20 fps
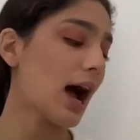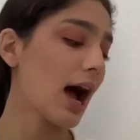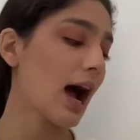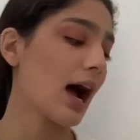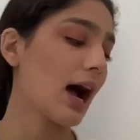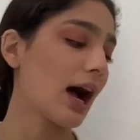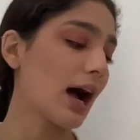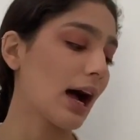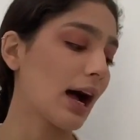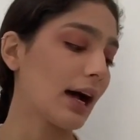
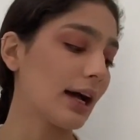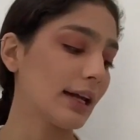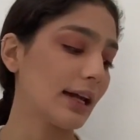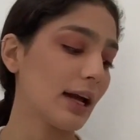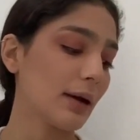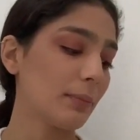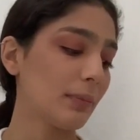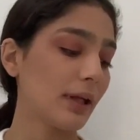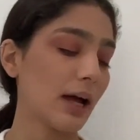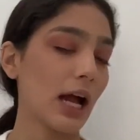I
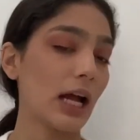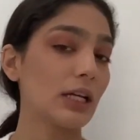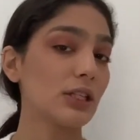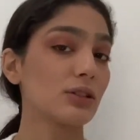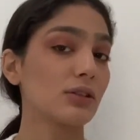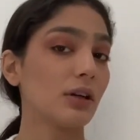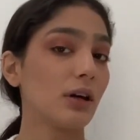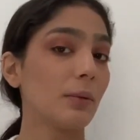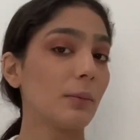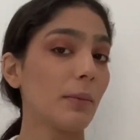apply
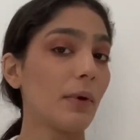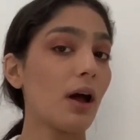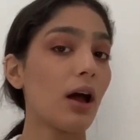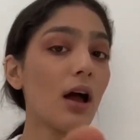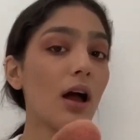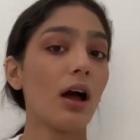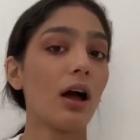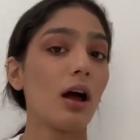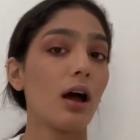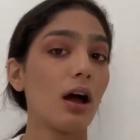some
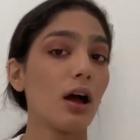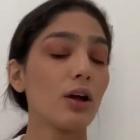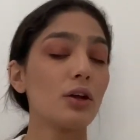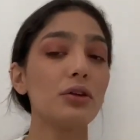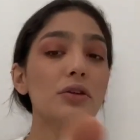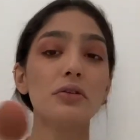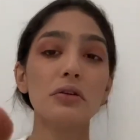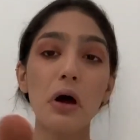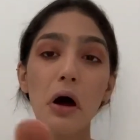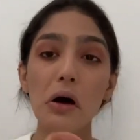
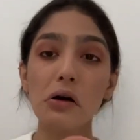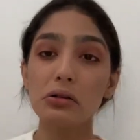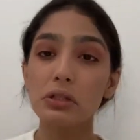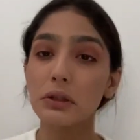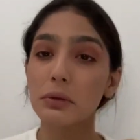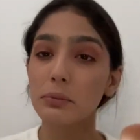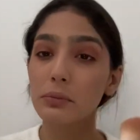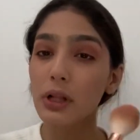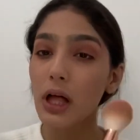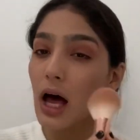
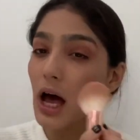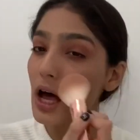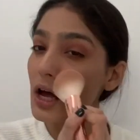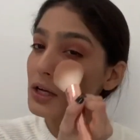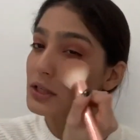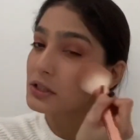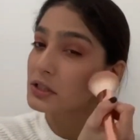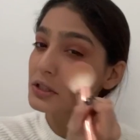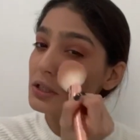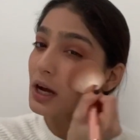some
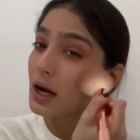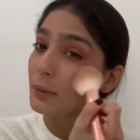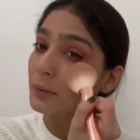blush.